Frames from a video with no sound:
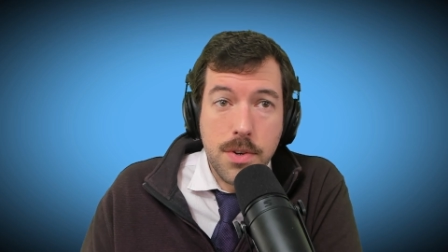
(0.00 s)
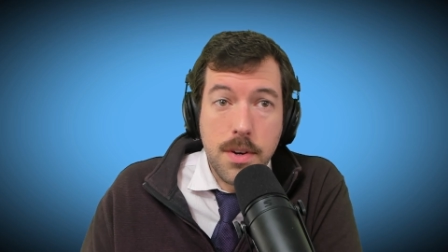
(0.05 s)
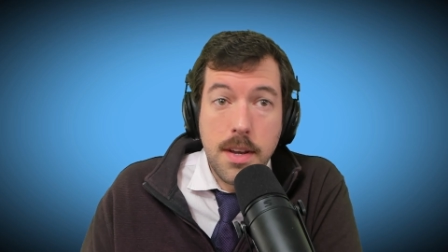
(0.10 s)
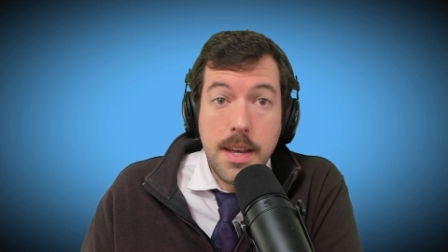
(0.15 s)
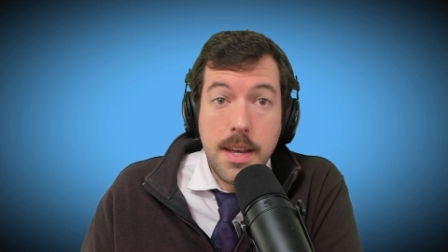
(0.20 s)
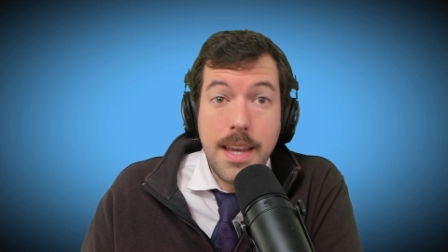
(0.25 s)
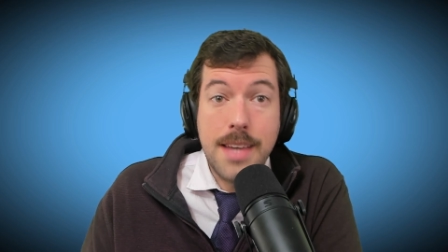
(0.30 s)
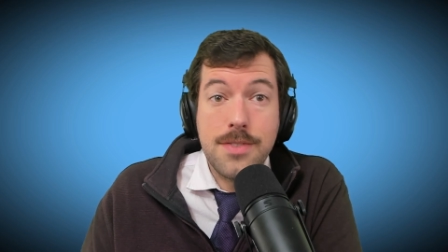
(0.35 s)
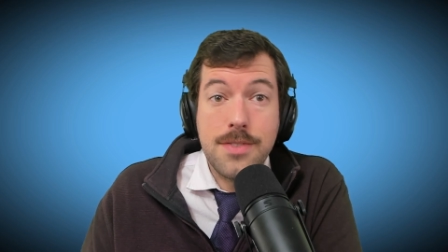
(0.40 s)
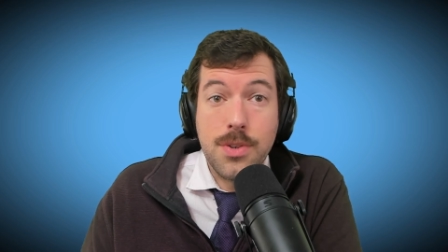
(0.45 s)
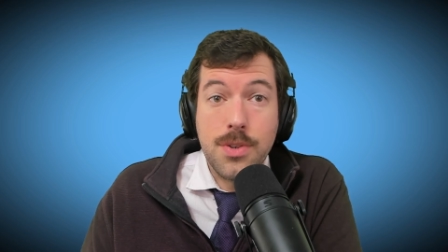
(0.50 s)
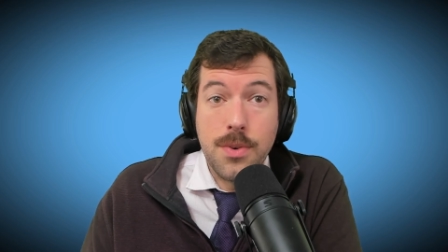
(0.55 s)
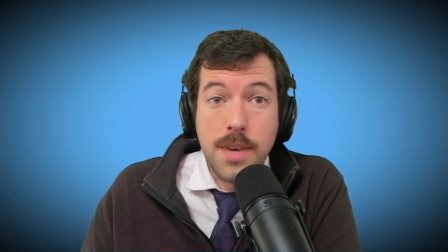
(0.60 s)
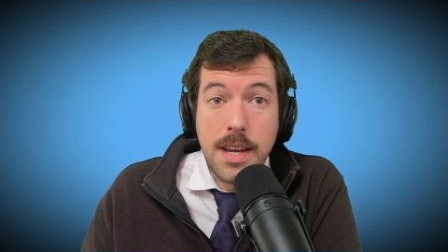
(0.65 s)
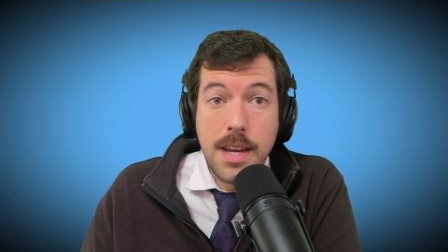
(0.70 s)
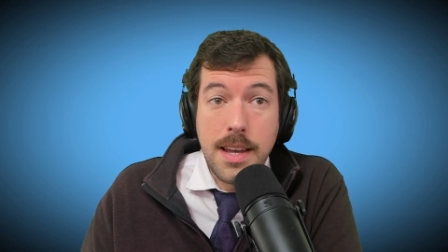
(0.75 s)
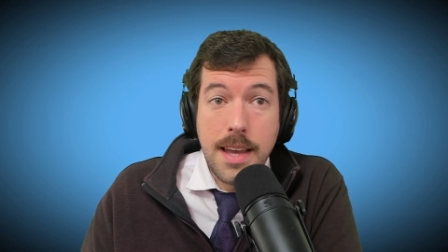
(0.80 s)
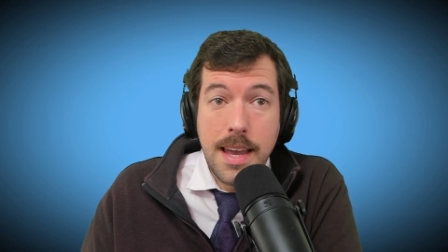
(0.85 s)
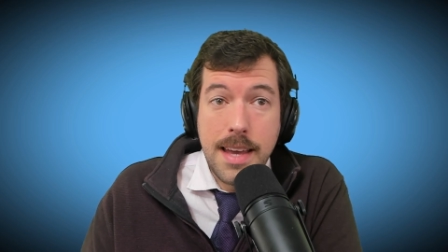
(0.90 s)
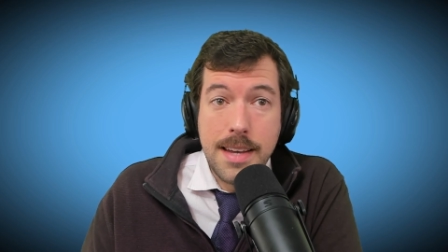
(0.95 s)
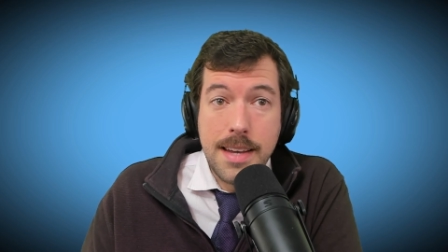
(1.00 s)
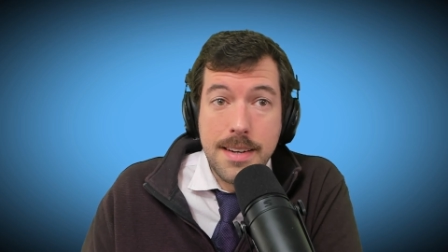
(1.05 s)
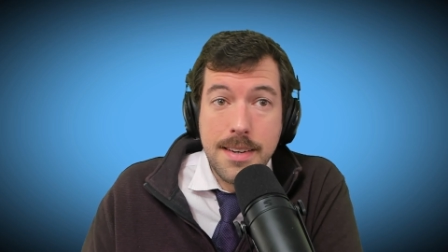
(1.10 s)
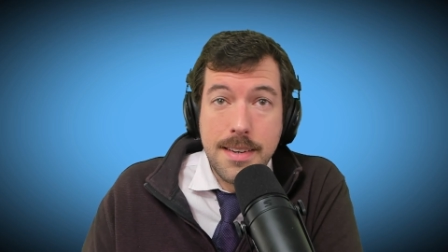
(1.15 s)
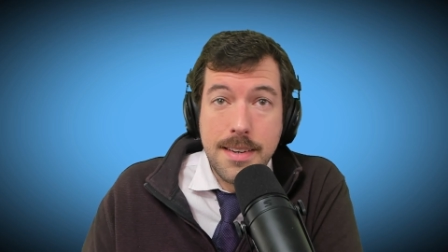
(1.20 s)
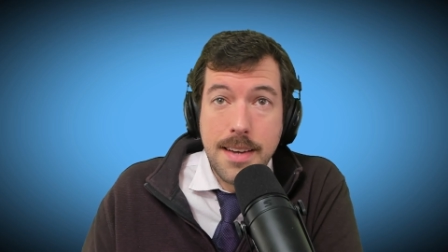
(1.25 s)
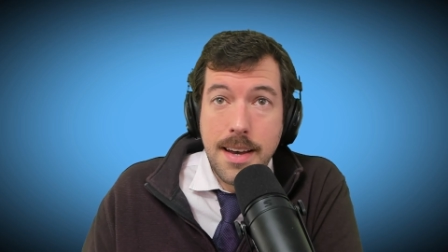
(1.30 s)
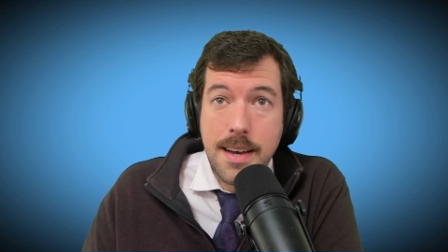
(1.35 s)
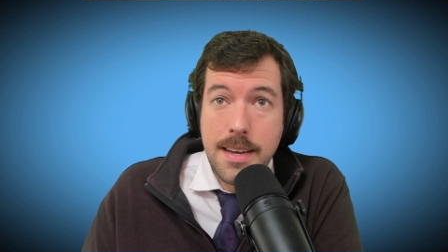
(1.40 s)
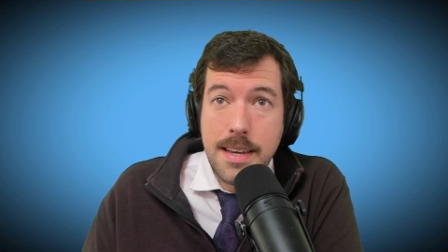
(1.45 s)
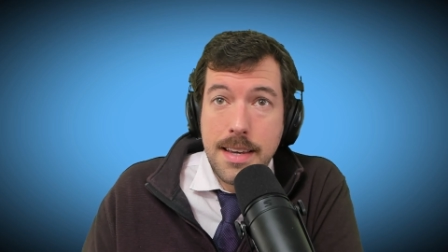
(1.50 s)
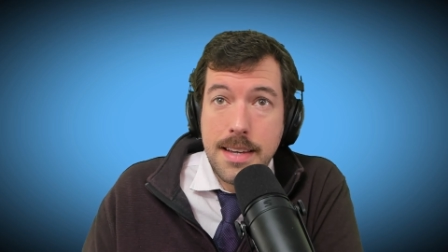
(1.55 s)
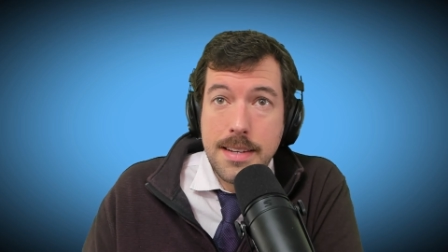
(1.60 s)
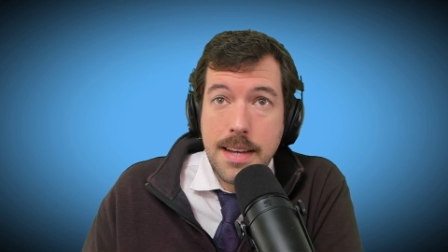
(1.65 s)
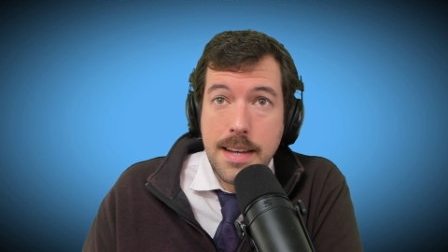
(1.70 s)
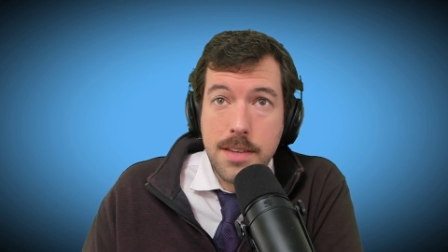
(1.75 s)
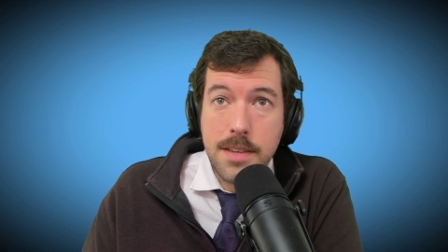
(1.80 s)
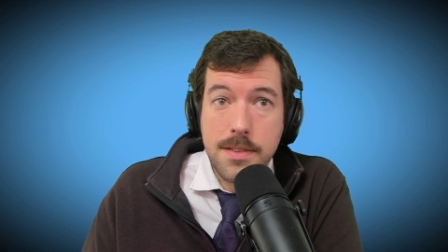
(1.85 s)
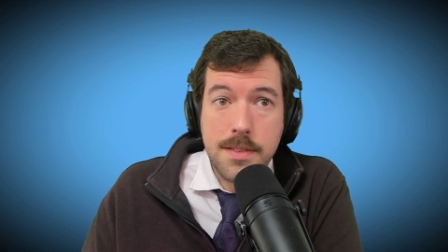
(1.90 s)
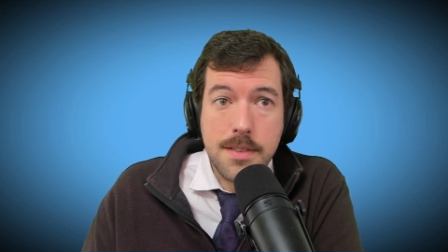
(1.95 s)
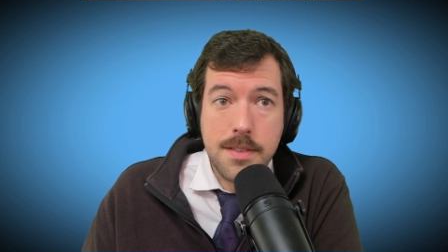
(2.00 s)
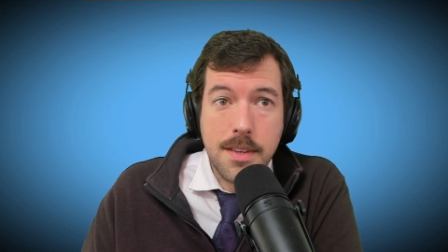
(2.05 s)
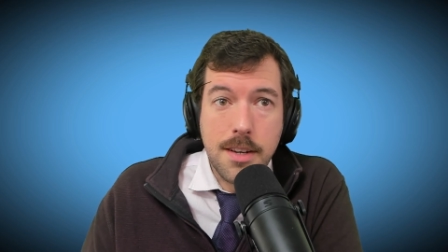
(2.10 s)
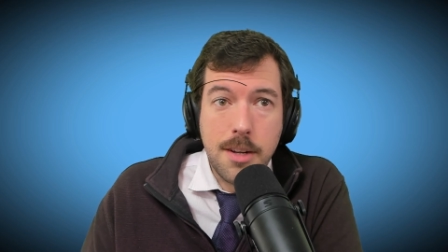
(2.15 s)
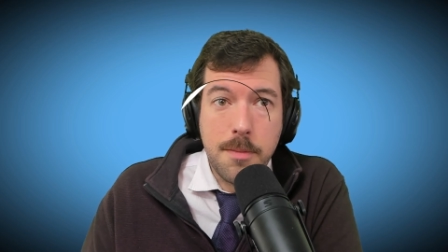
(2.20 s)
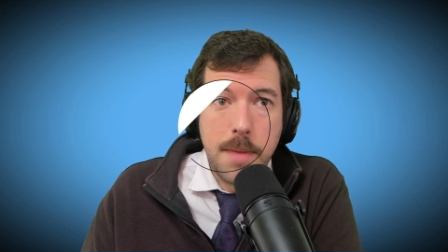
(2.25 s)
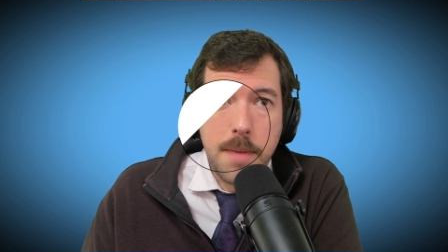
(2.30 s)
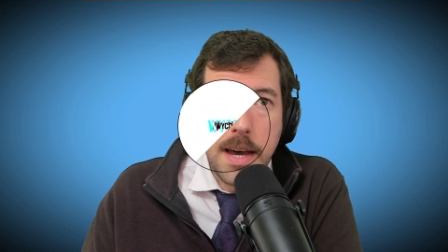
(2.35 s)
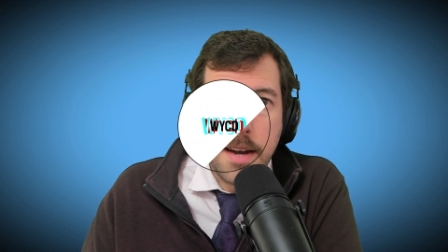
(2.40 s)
history, and he tells us a little about